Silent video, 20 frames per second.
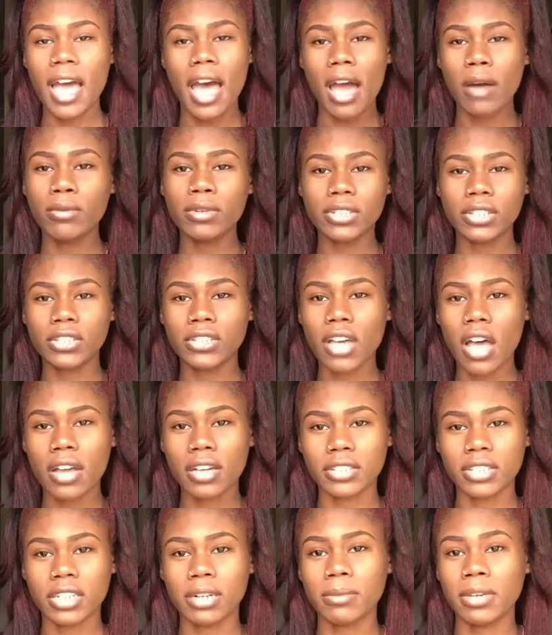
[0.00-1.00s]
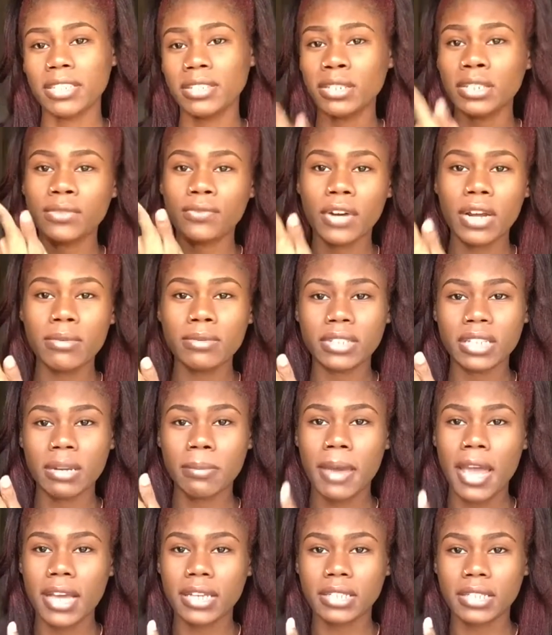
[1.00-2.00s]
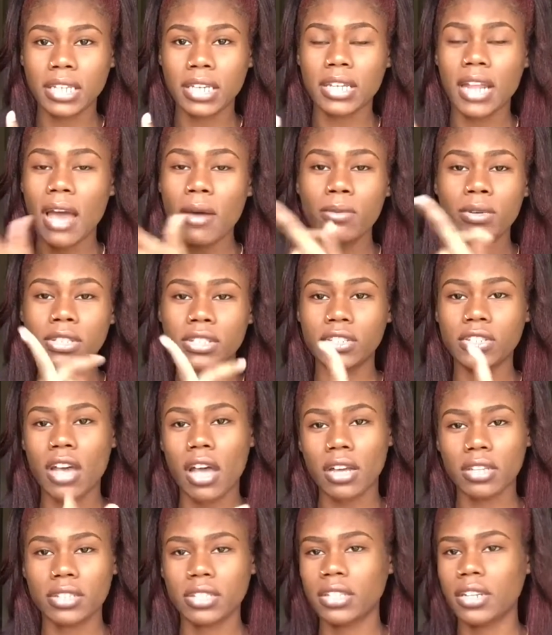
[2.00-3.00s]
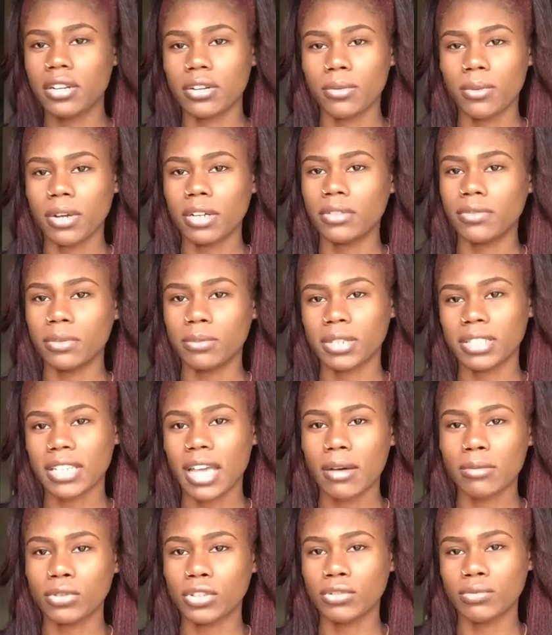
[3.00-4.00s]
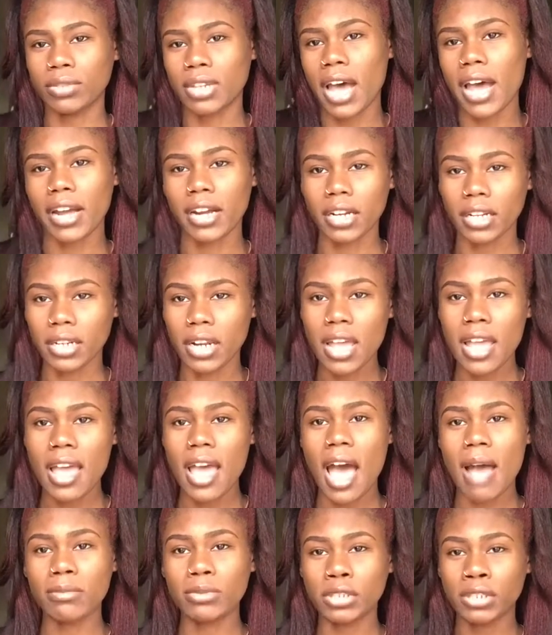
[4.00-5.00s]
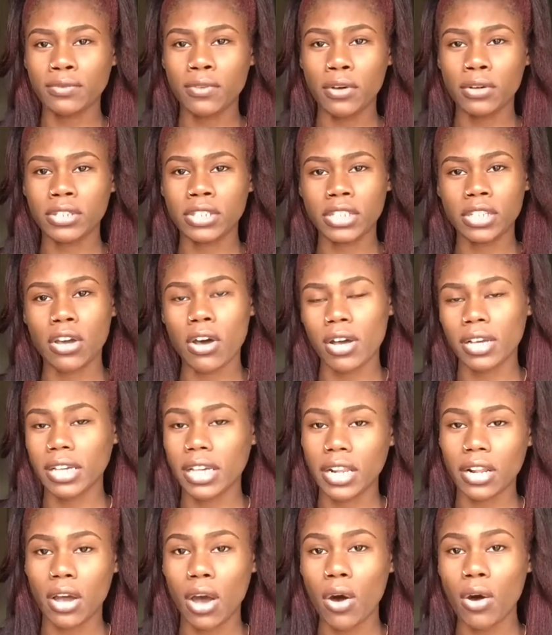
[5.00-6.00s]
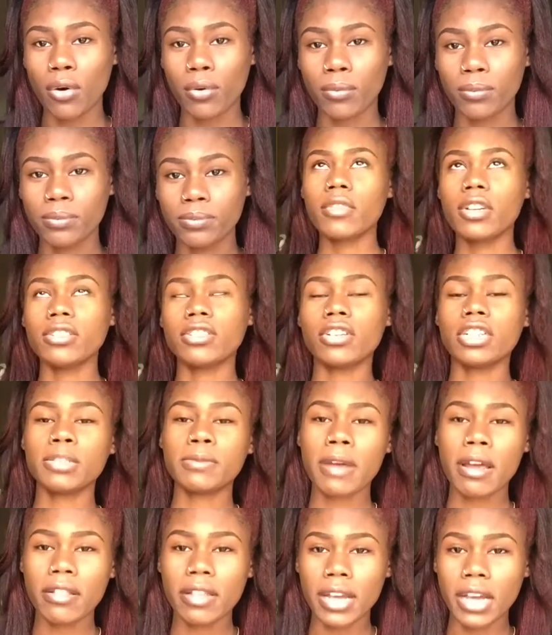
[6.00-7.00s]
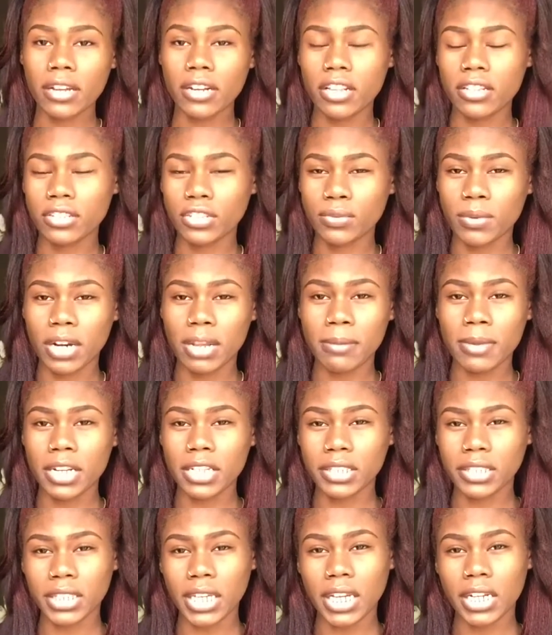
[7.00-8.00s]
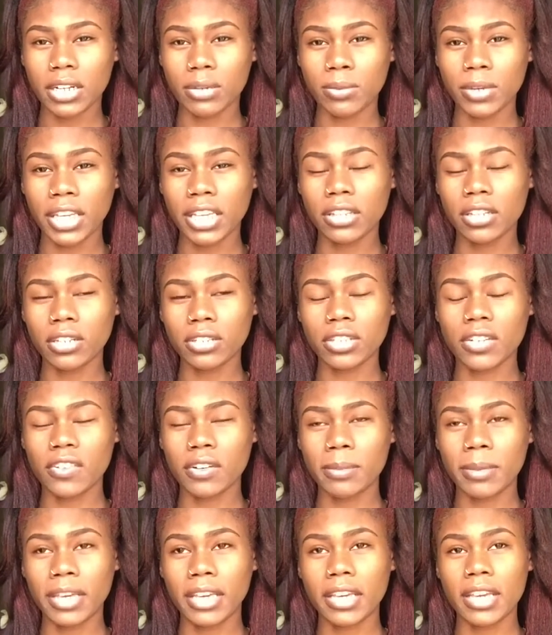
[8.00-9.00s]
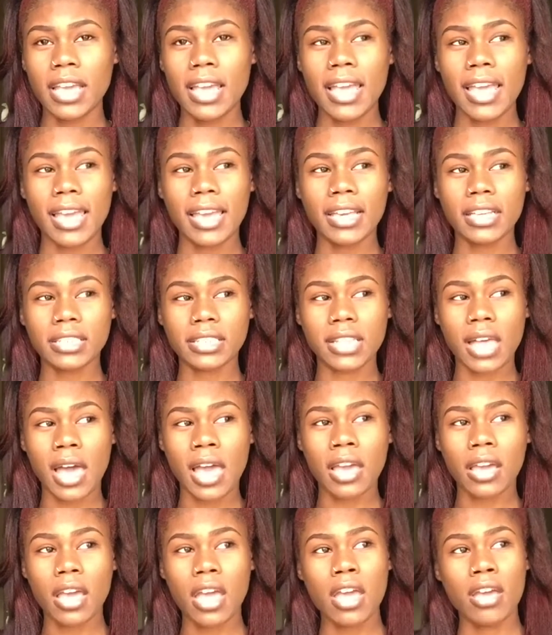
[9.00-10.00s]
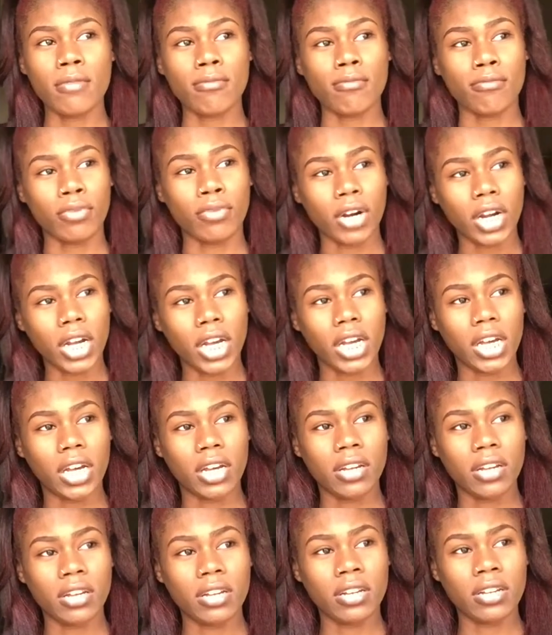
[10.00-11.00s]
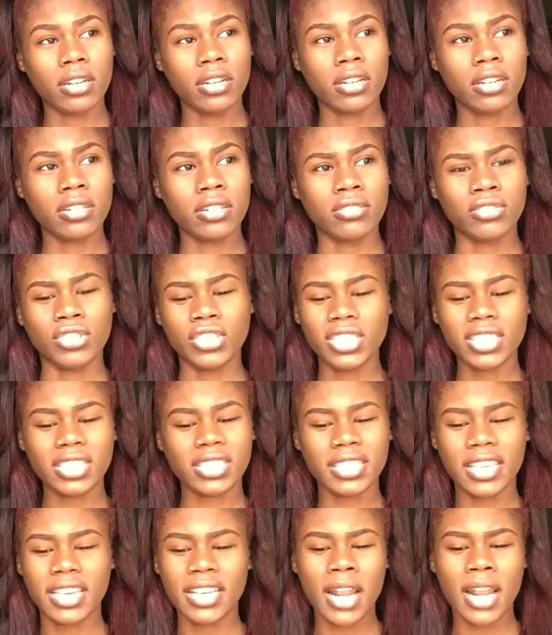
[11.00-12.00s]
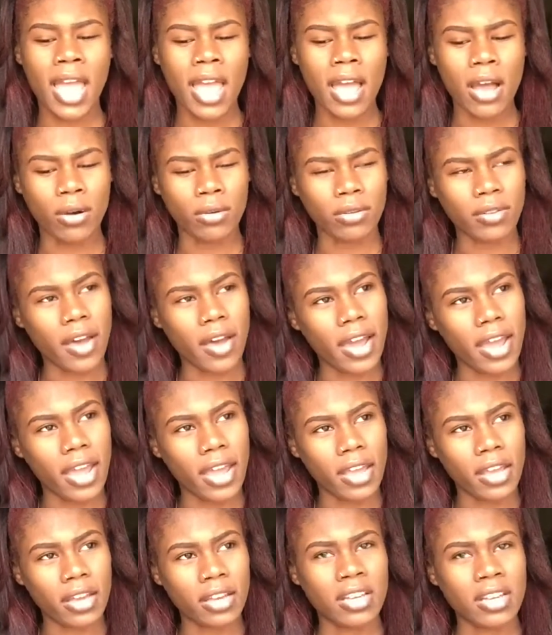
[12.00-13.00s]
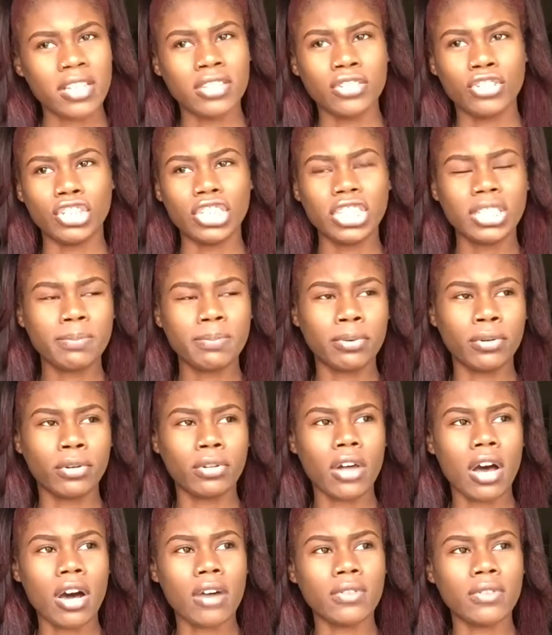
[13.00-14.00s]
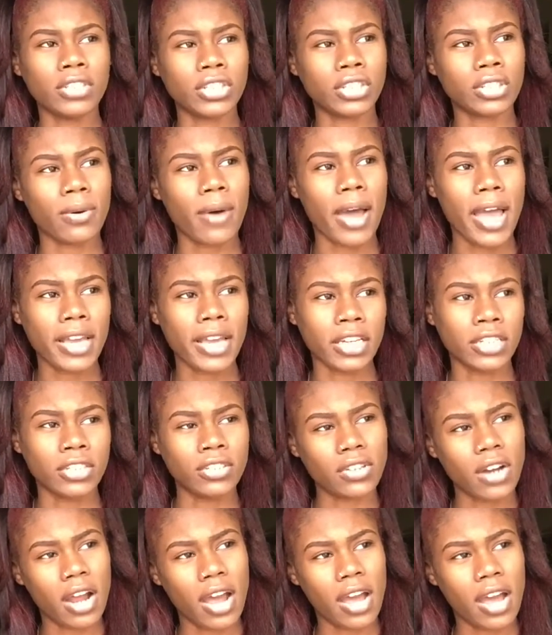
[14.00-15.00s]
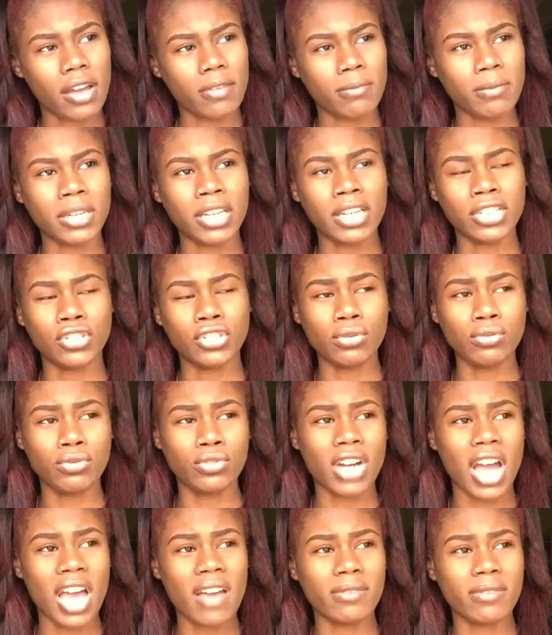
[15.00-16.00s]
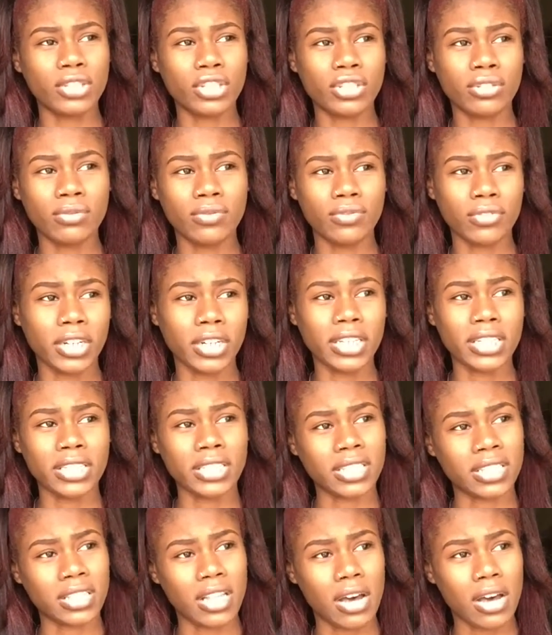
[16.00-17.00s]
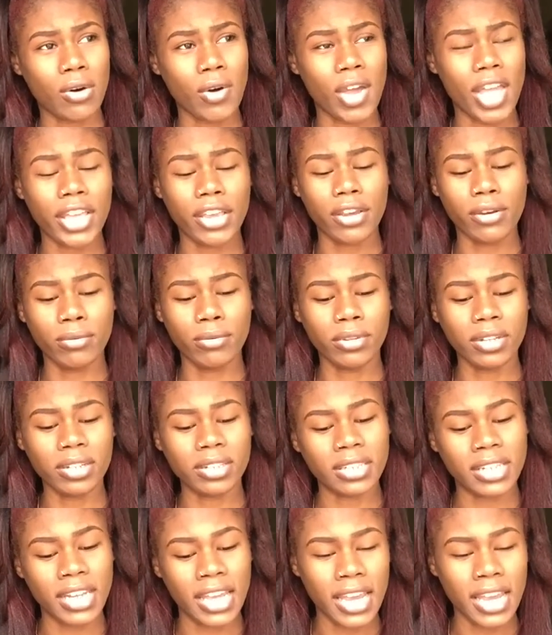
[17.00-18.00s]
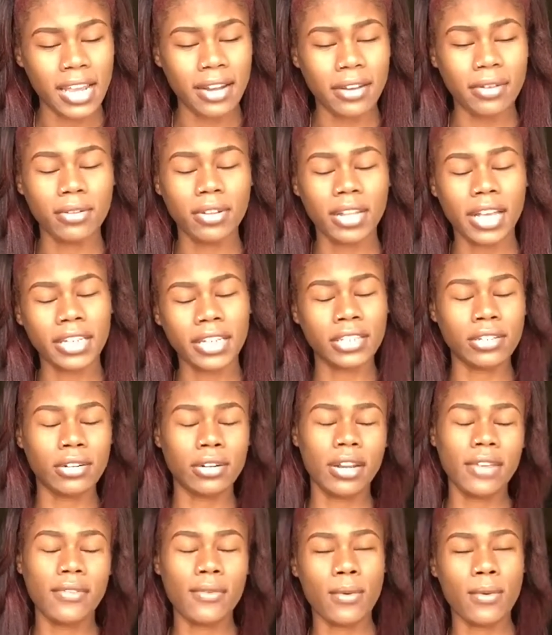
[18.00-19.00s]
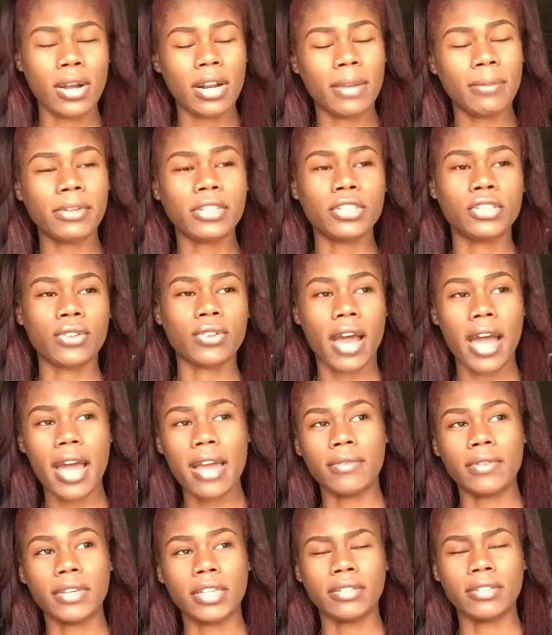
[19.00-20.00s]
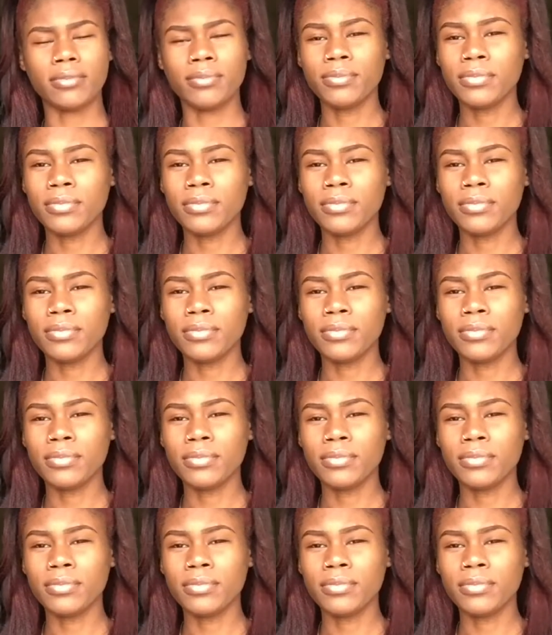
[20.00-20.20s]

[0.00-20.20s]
I wasn't talking to them because his friend was in the back seat. I wasn't talking to neither one of them because I was too tired. I'm just focusing on getting home. So it's probably like another 20 minutes later when he looks over me and he's like, bruh, just get out. Like, just pull over so I can drive because you driving too freaking slow and you look dead. You like you don't even want to be driving.